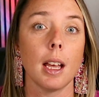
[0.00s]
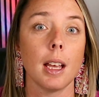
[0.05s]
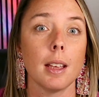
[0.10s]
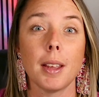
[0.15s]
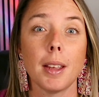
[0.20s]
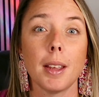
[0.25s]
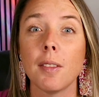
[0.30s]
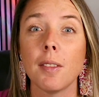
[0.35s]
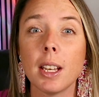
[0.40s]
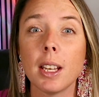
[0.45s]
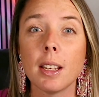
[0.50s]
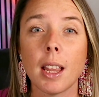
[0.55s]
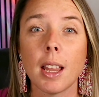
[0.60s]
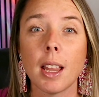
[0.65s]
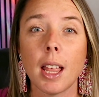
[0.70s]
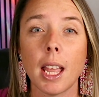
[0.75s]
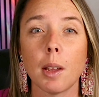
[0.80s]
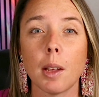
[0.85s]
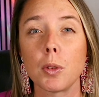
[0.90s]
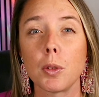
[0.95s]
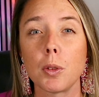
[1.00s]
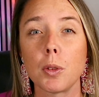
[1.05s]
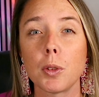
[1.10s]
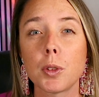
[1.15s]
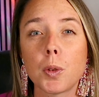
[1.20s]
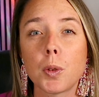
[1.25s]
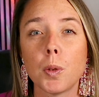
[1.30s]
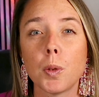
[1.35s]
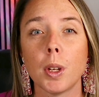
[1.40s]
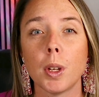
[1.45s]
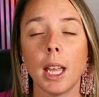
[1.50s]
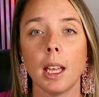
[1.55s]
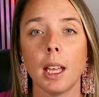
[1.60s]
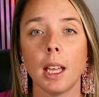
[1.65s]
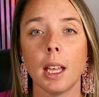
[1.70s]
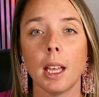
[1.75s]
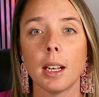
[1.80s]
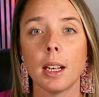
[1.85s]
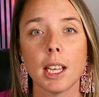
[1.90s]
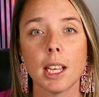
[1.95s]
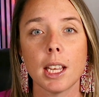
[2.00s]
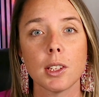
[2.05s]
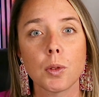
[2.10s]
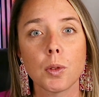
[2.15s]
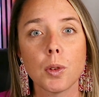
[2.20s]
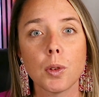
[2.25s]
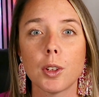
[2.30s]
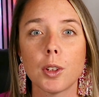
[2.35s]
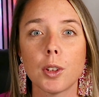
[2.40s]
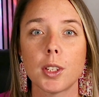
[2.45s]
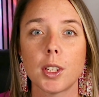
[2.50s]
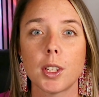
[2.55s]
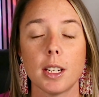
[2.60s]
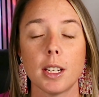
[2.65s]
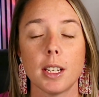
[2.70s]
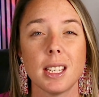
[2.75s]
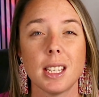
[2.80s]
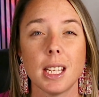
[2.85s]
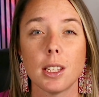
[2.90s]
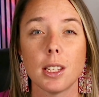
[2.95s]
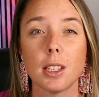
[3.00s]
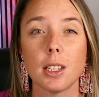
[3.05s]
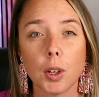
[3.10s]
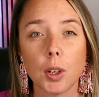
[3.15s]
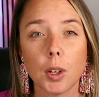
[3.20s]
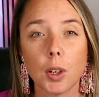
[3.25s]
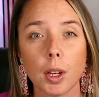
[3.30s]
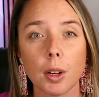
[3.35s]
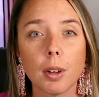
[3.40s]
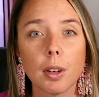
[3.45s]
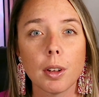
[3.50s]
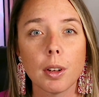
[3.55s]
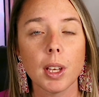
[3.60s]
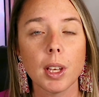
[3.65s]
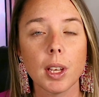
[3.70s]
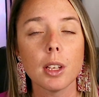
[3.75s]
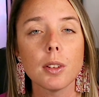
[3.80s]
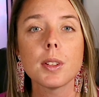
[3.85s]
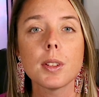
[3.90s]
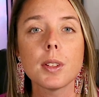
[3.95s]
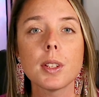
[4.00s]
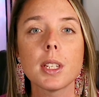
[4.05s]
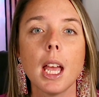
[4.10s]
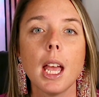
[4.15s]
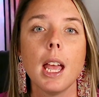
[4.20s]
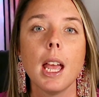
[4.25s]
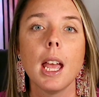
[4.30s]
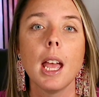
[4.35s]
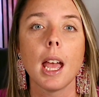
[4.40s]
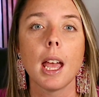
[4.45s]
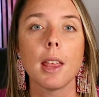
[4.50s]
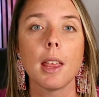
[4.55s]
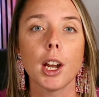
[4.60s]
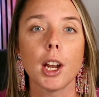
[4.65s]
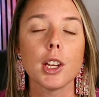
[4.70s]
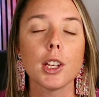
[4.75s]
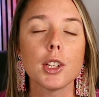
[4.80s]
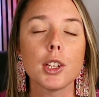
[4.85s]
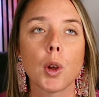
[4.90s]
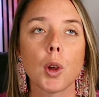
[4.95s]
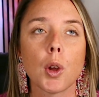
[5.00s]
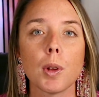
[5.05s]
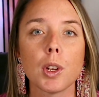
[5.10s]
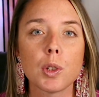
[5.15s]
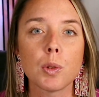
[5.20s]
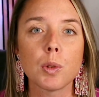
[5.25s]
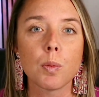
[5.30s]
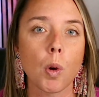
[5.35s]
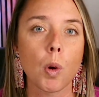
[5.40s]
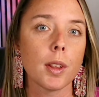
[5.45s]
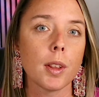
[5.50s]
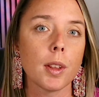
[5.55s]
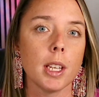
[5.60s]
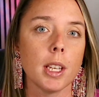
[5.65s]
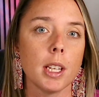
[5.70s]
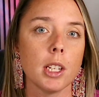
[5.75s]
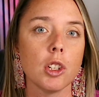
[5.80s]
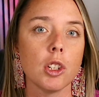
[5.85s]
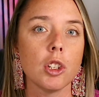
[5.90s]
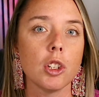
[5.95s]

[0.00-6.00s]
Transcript: even like middle school and high school, you'll start to see student reviews. There is so much more than